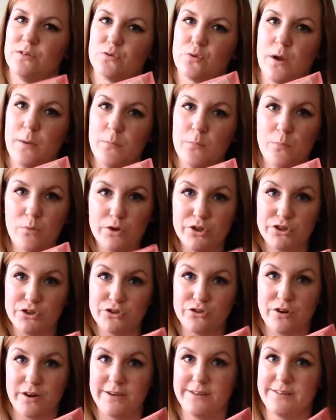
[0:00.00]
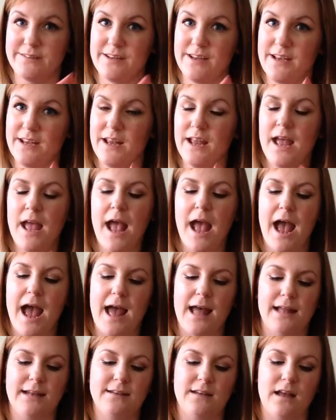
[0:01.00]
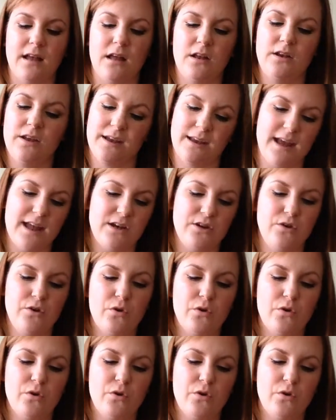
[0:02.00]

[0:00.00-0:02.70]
it's quite moisturising, and again,